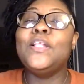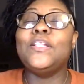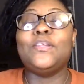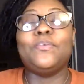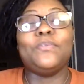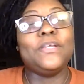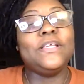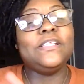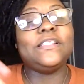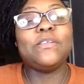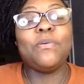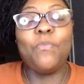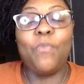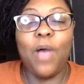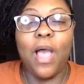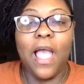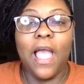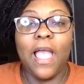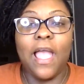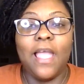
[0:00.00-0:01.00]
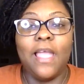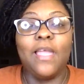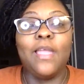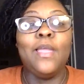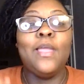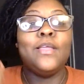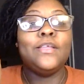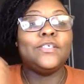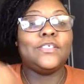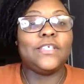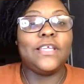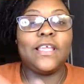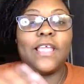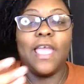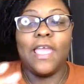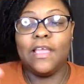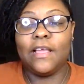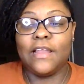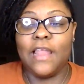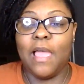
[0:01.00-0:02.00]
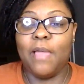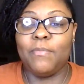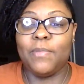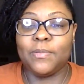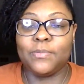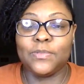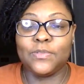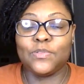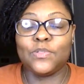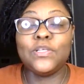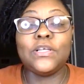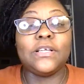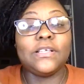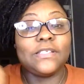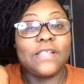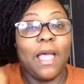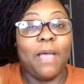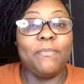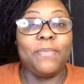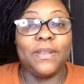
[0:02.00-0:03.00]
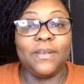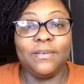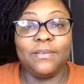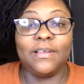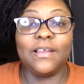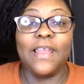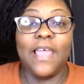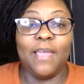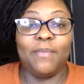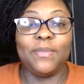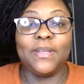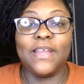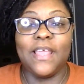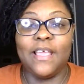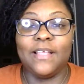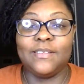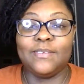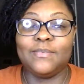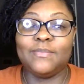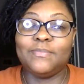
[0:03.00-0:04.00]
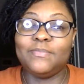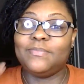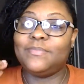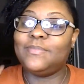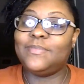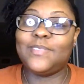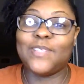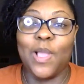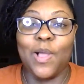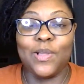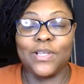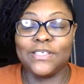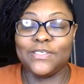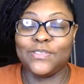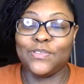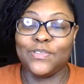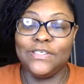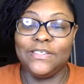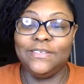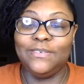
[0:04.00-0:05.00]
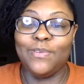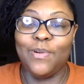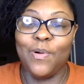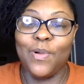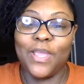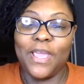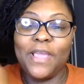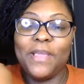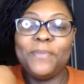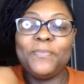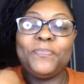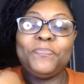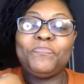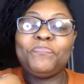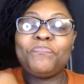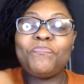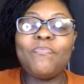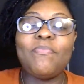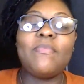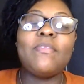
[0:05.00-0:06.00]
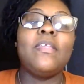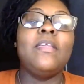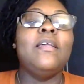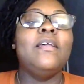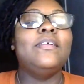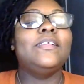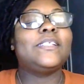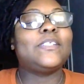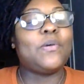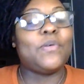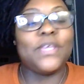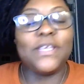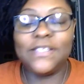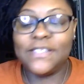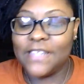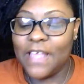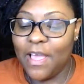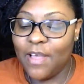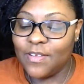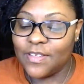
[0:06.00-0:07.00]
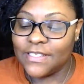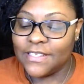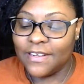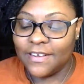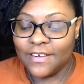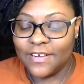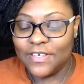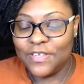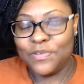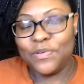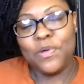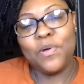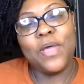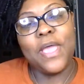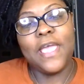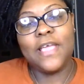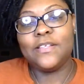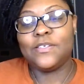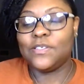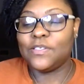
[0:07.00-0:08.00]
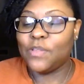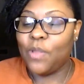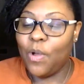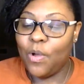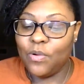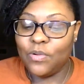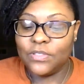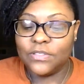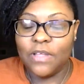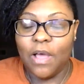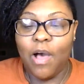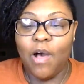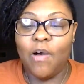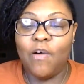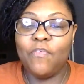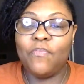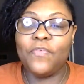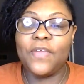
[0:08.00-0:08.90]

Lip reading: reason why she can't climb up the tree, because I've been climbing that chocolate tree. Okay? So he tells her, you know, hey, just hold off.